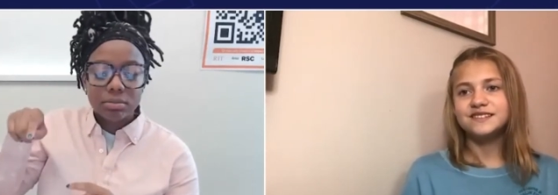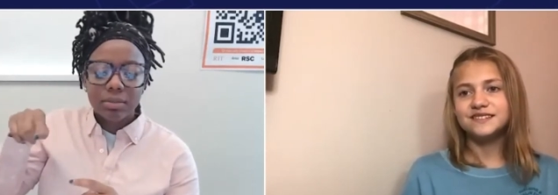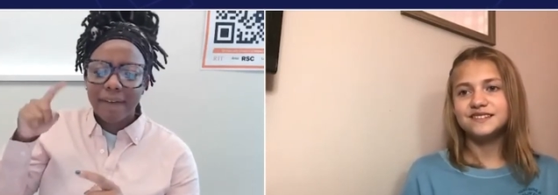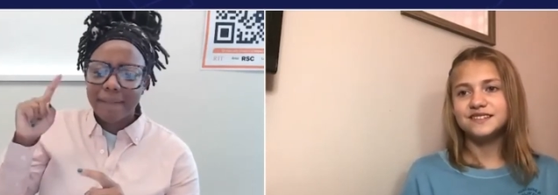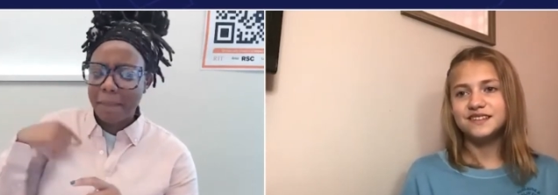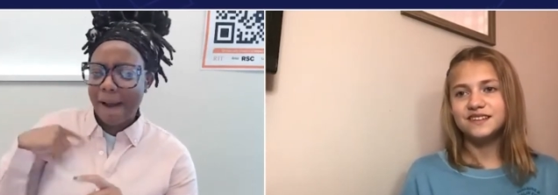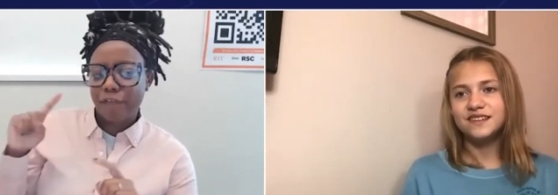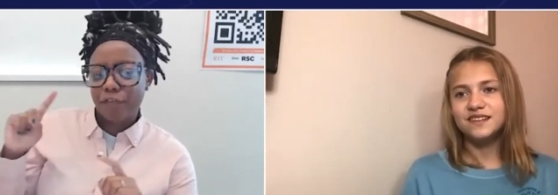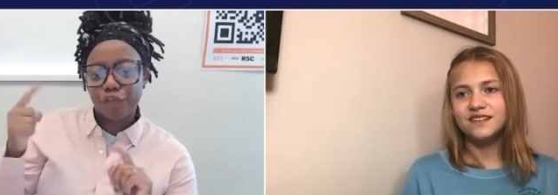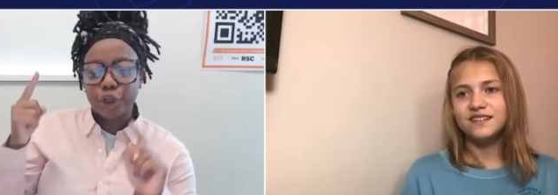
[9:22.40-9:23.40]
Speaker 1: my
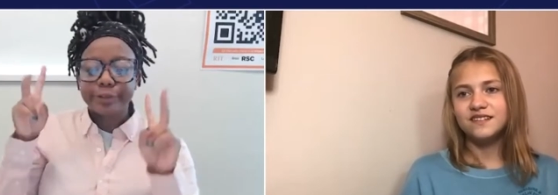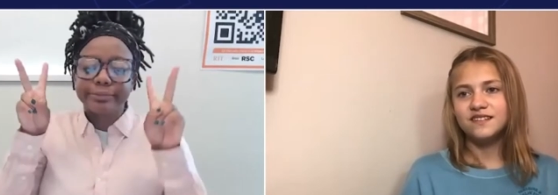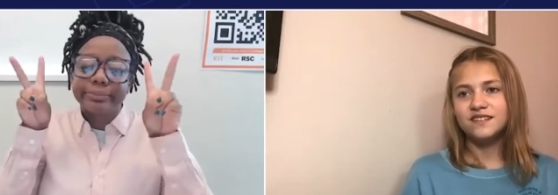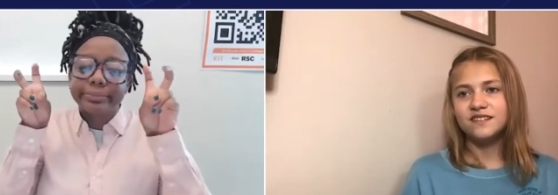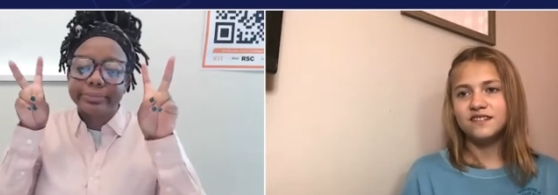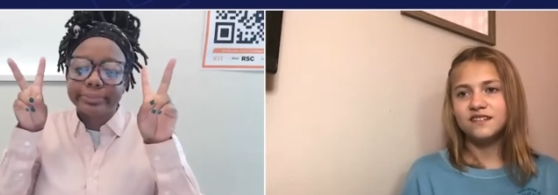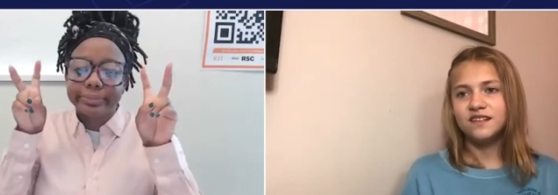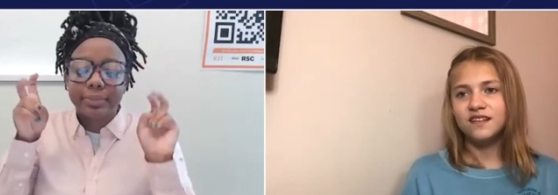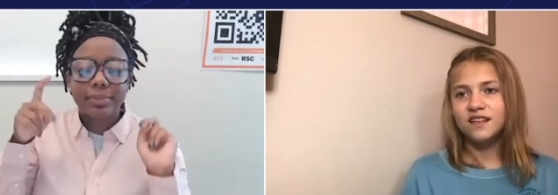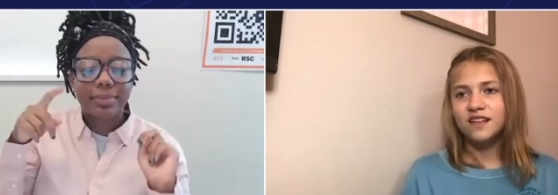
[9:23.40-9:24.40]
first sort of
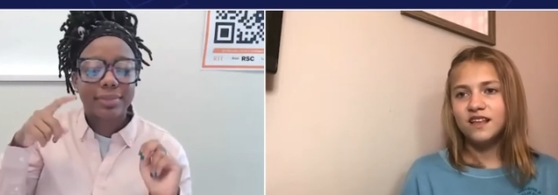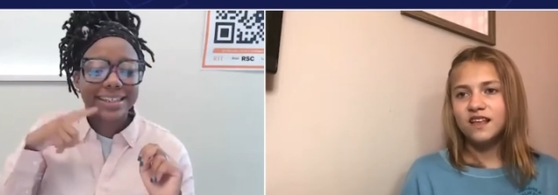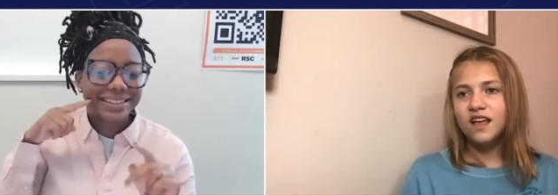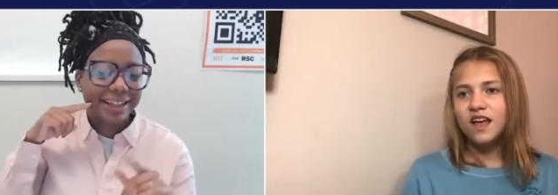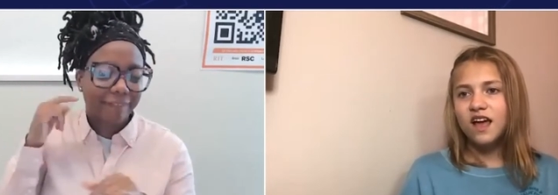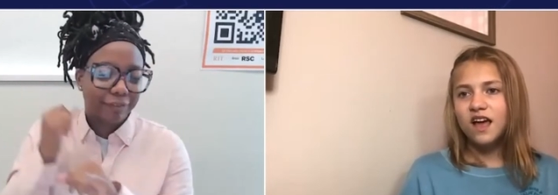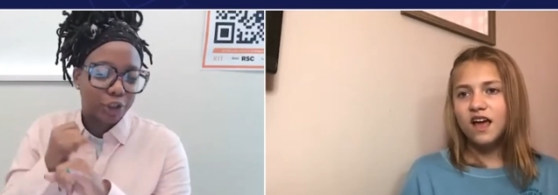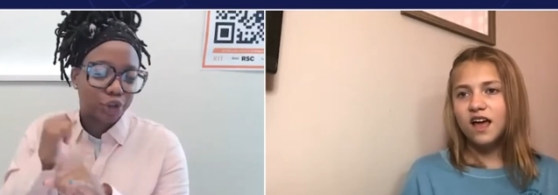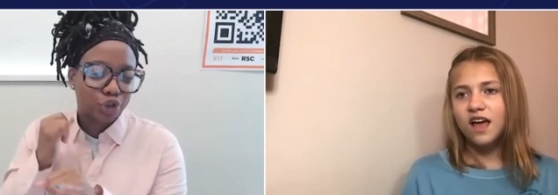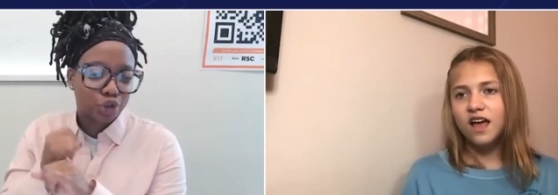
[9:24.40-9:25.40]
deaf
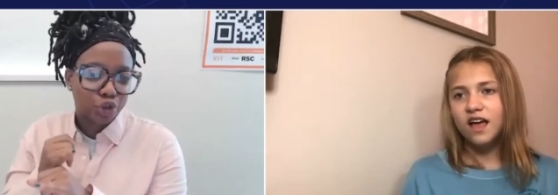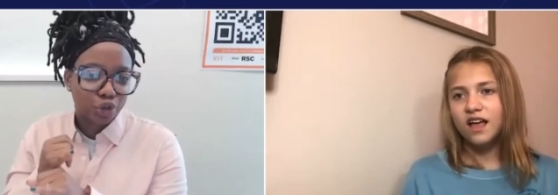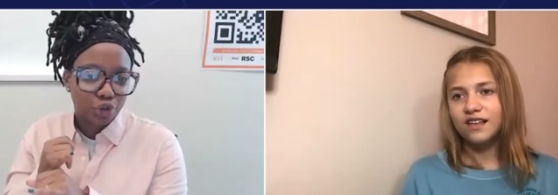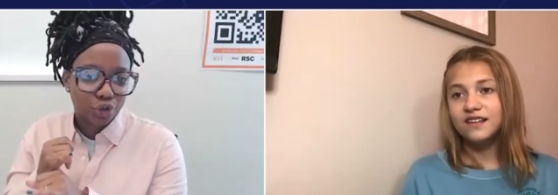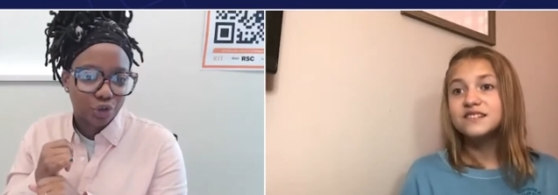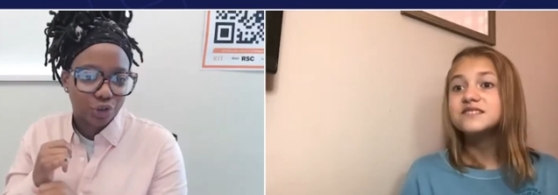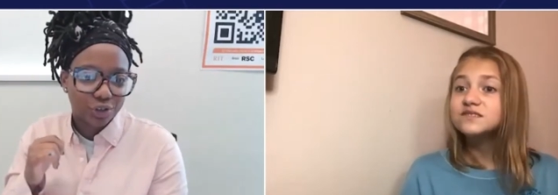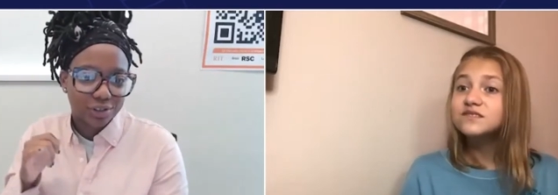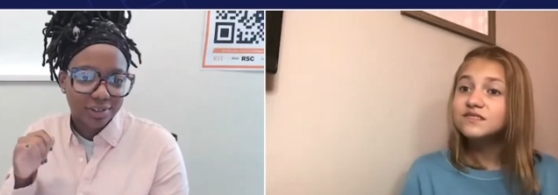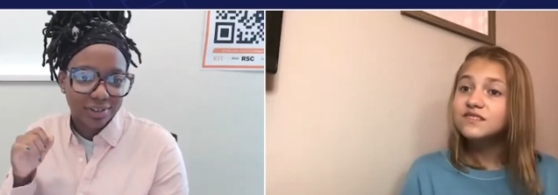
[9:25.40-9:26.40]
institute
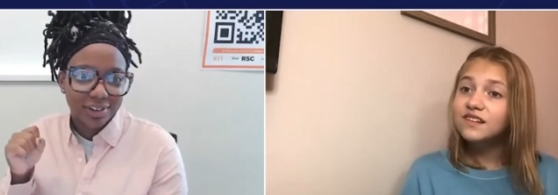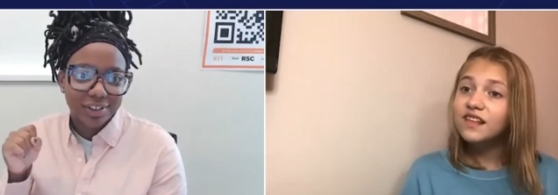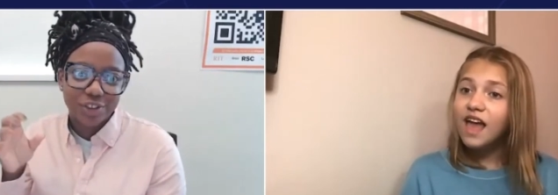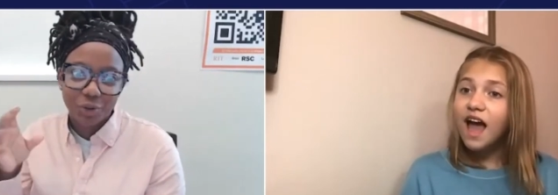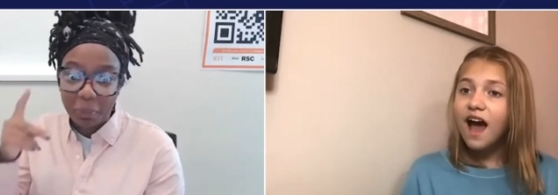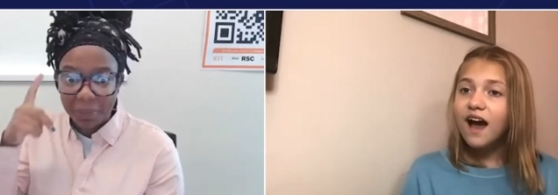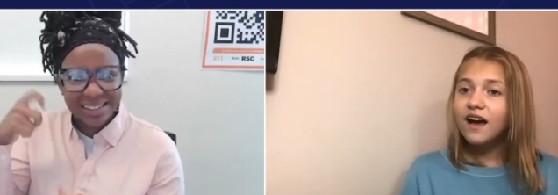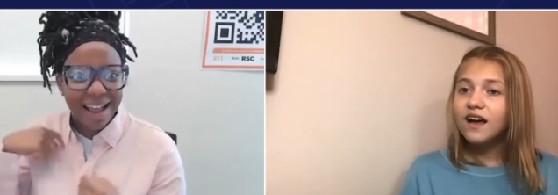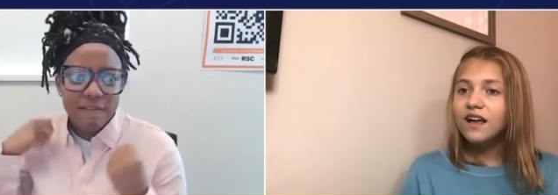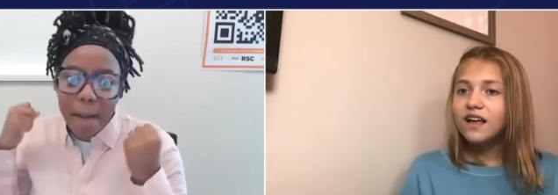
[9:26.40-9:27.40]
because
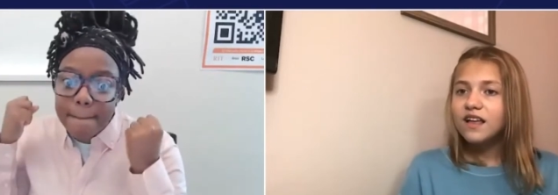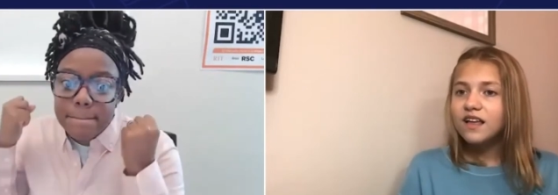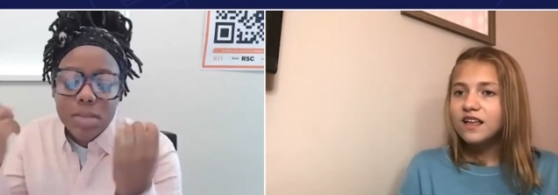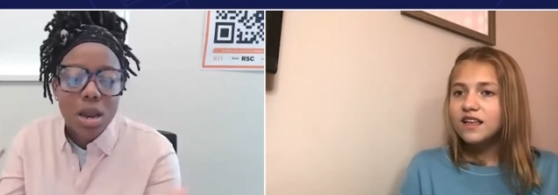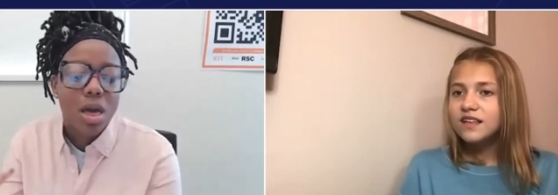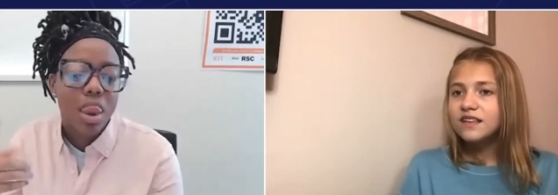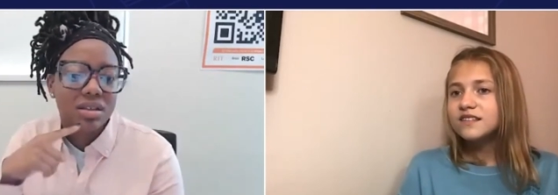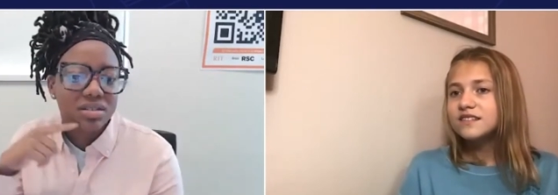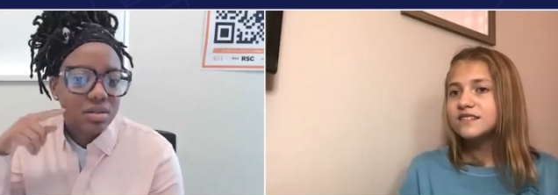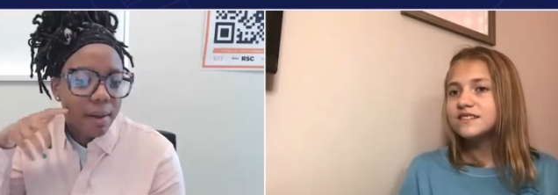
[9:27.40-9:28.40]
there's so many deaf
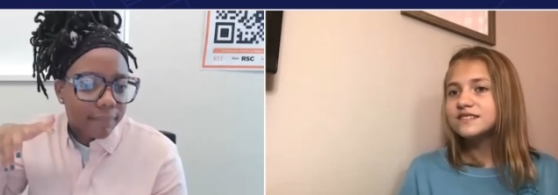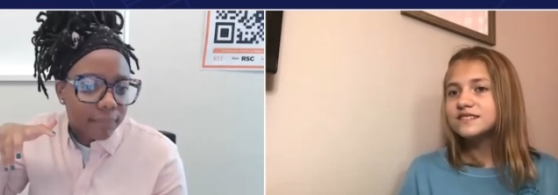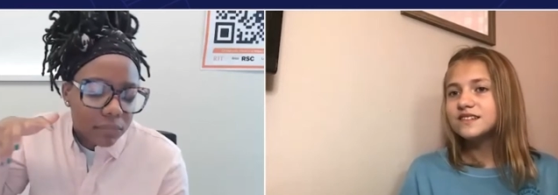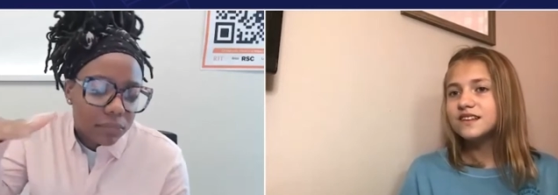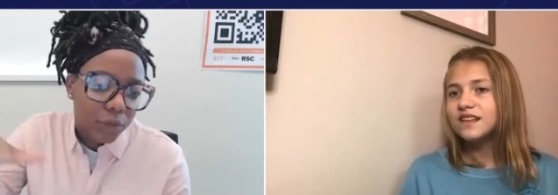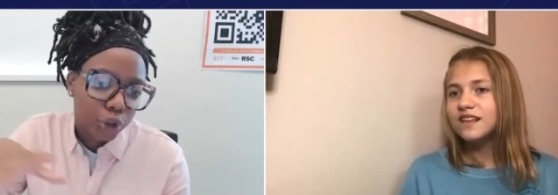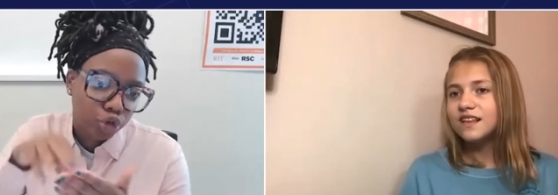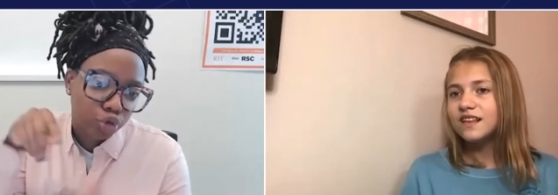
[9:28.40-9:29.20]
students there.